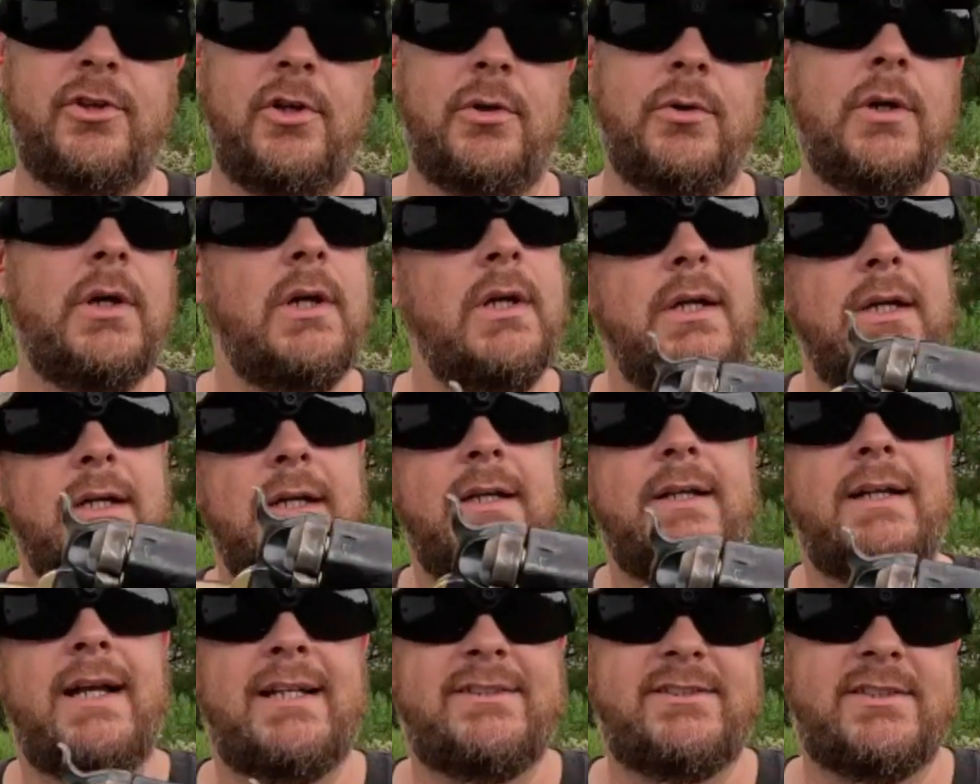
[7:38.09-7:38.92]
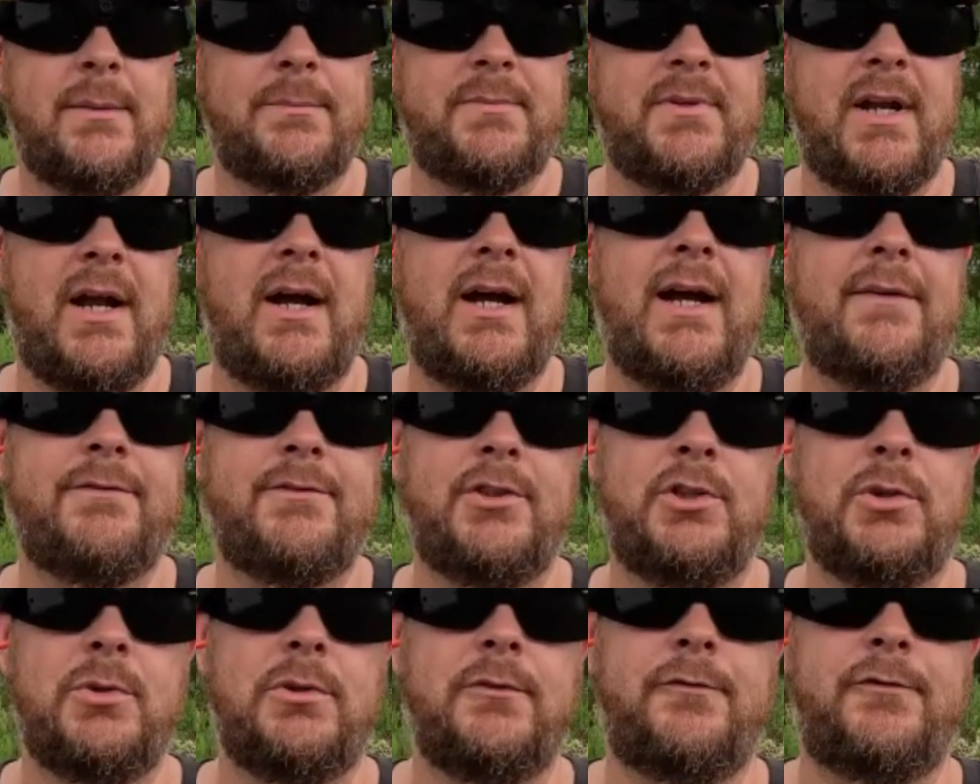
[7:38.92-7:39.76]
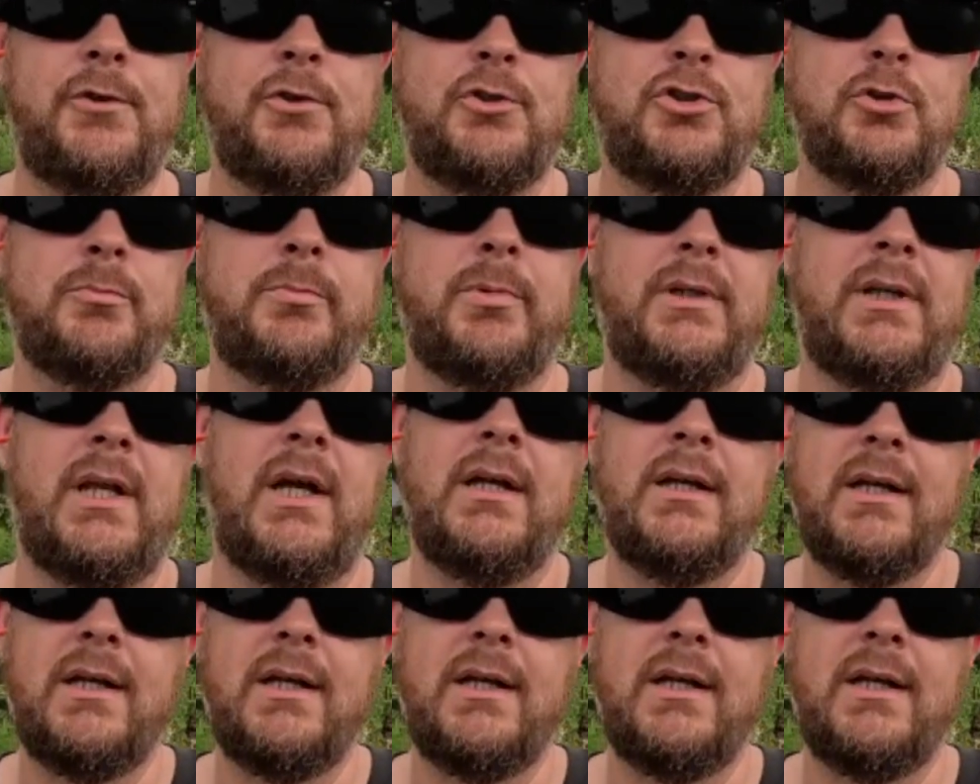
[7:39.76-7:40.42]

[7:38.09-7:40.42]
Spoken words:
So that's something I'll have to do in the future, but